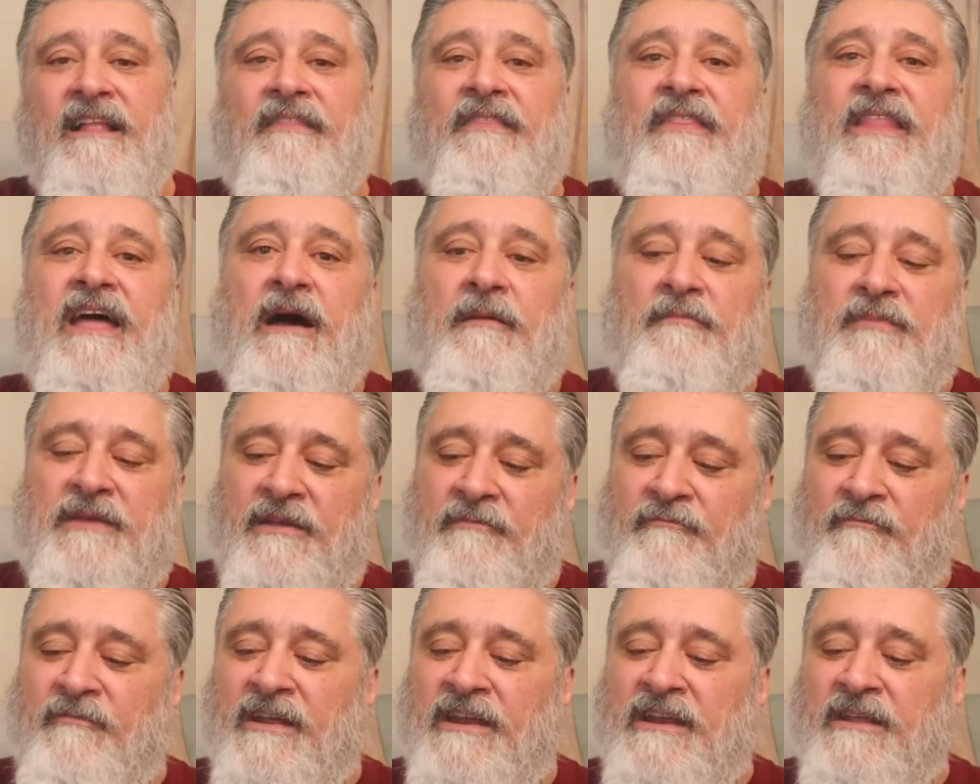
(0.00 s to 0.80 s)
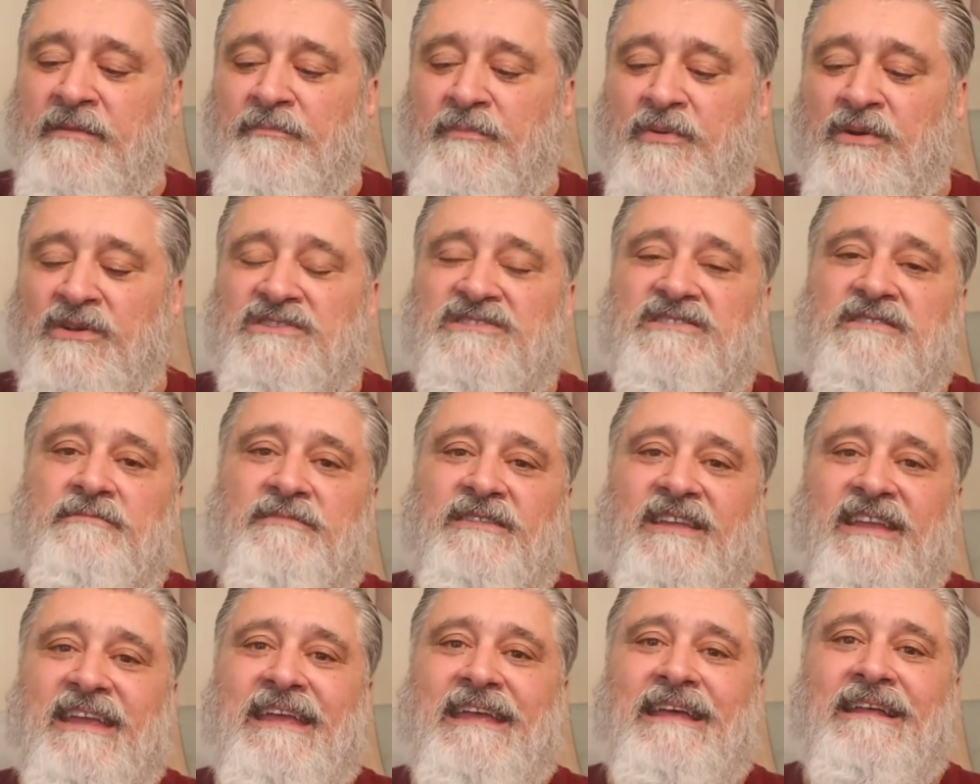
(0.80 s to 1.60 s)
Now I'm getting ready to put some
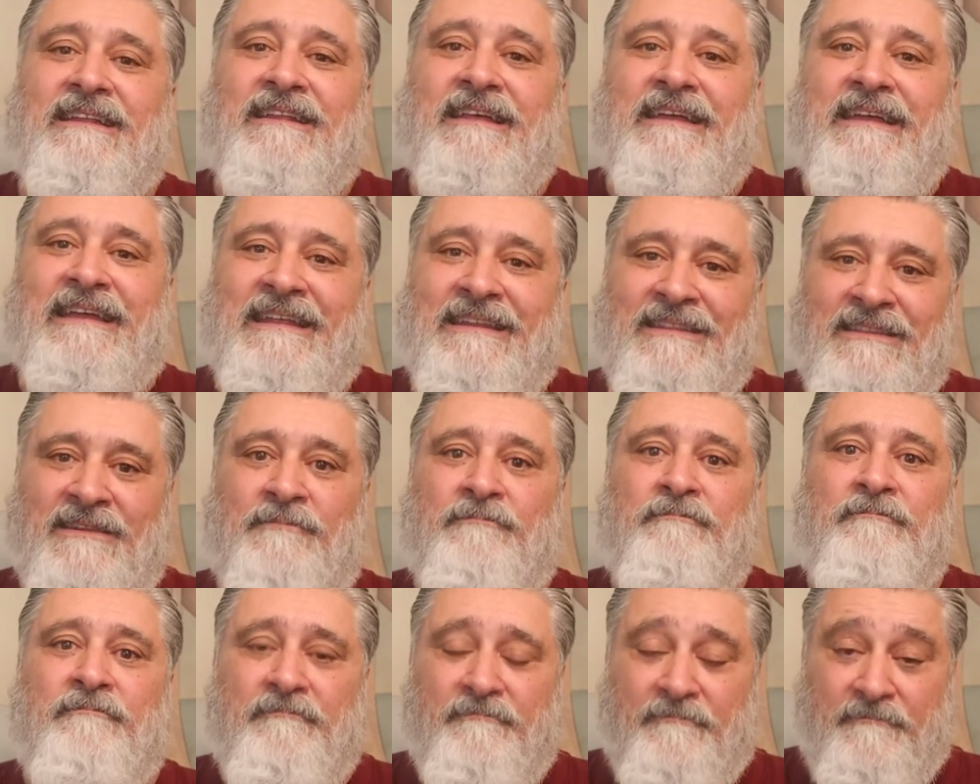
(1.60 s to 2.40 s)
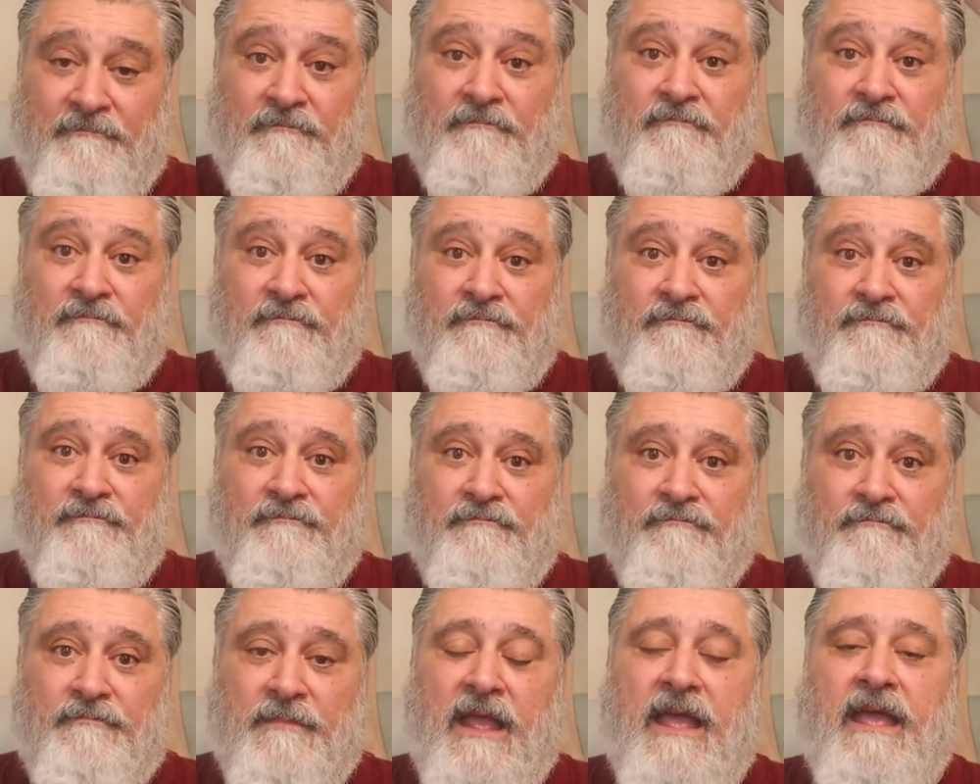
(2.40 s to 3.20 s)
tequila in them
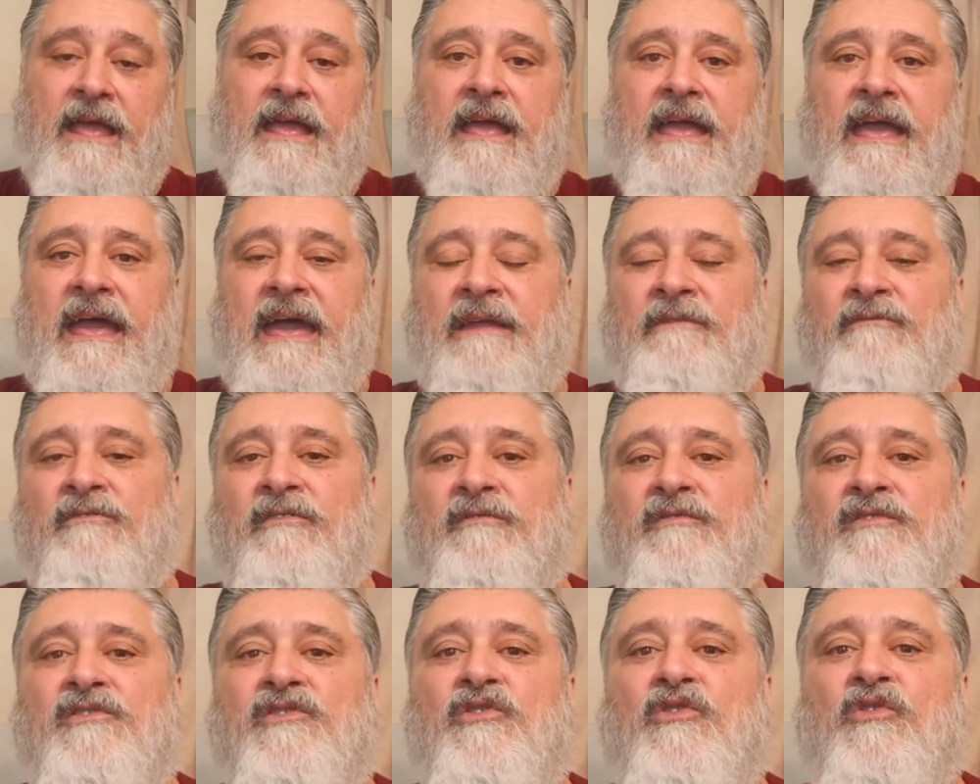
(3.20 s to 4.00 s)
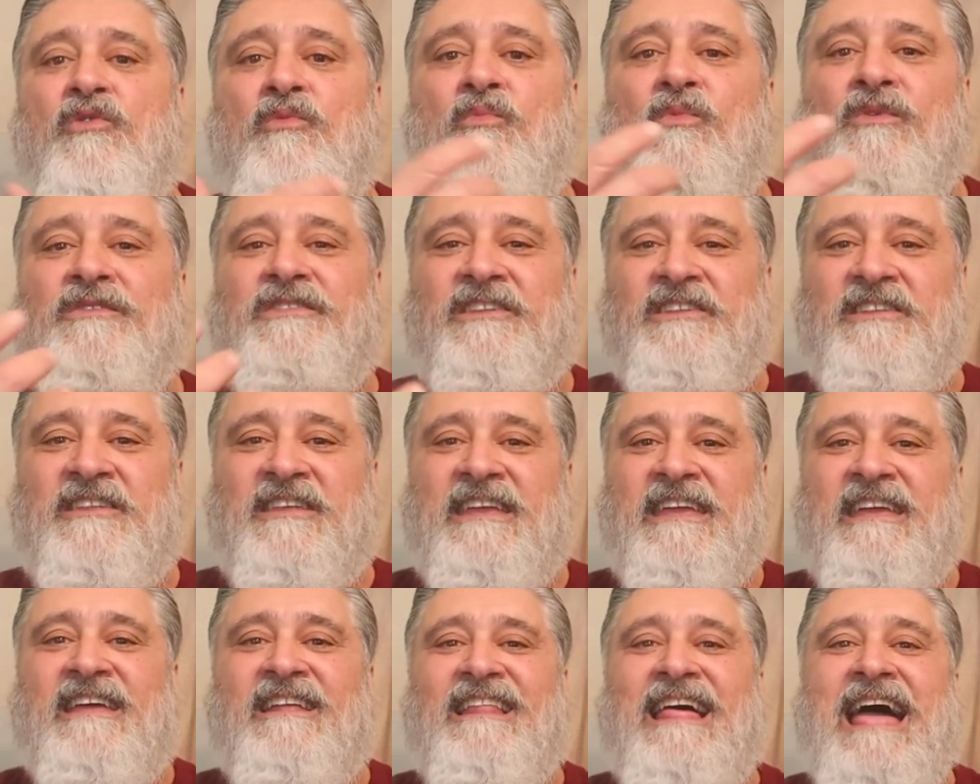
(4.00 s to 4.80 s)
and review them with the
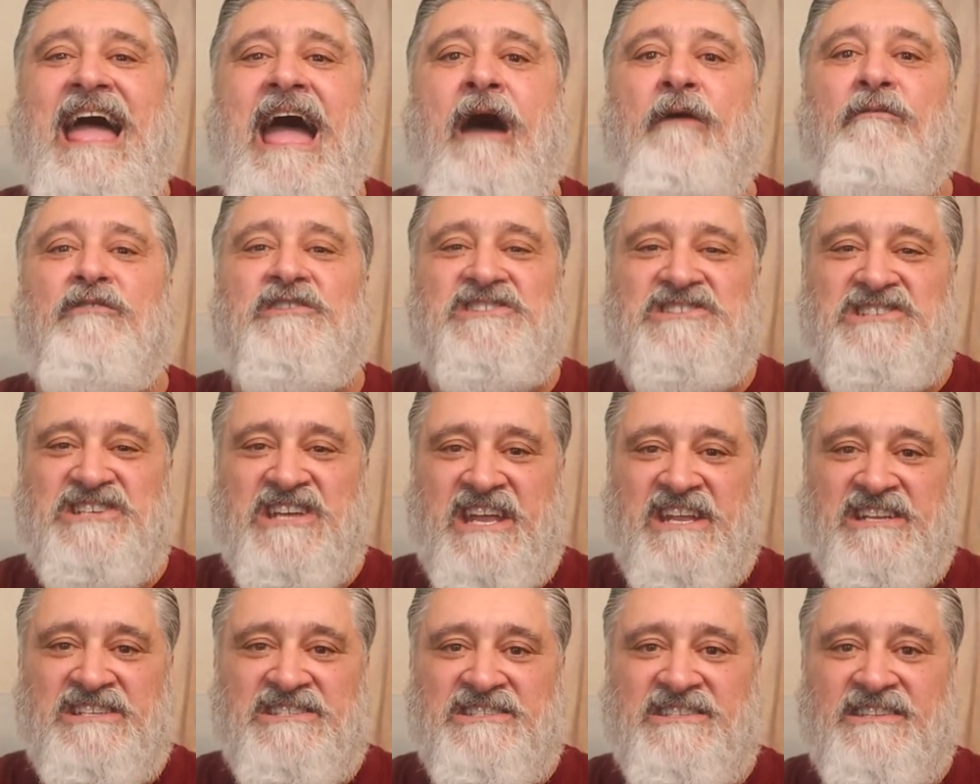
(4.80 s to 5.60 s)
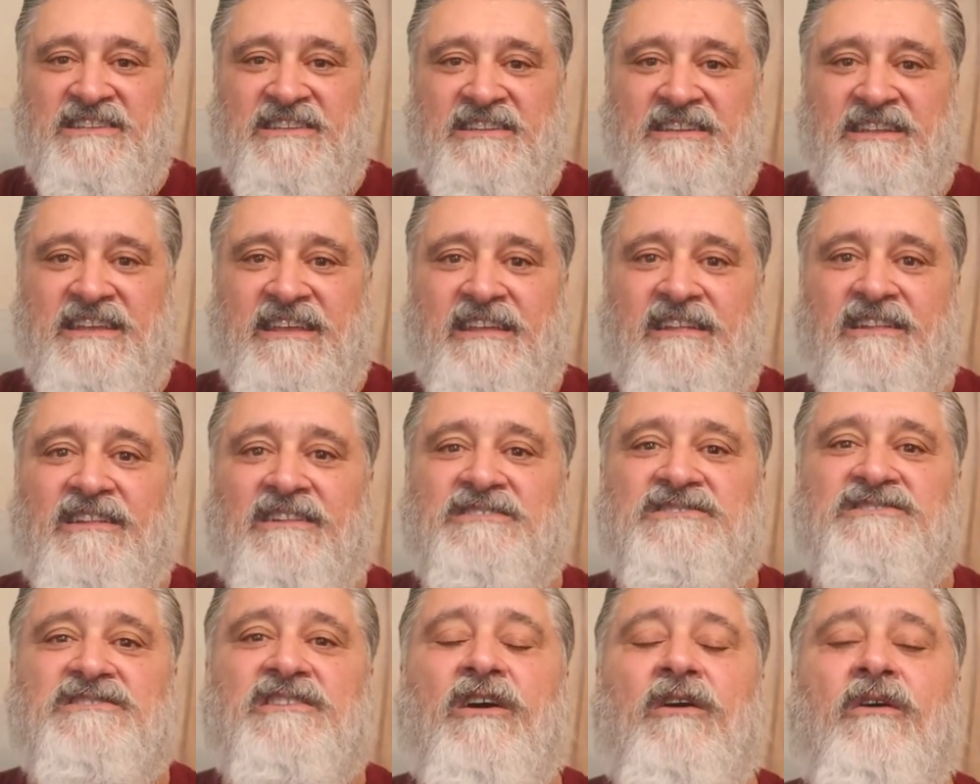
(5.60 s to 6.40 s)
tequila, how it changes the
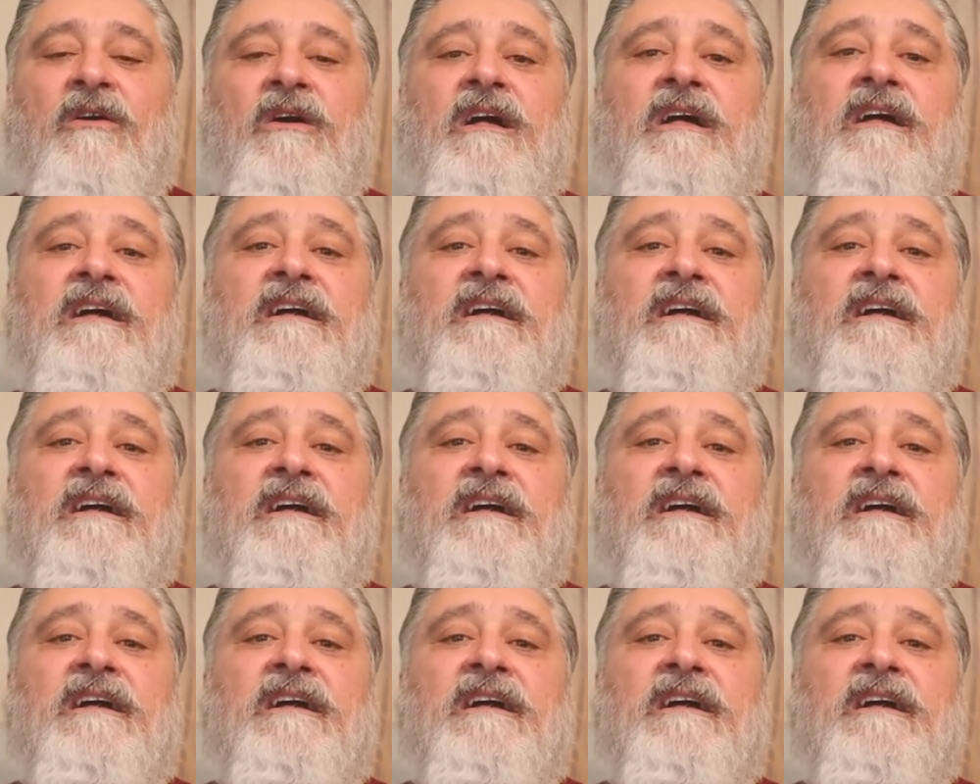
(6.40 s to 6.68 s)
tequila. So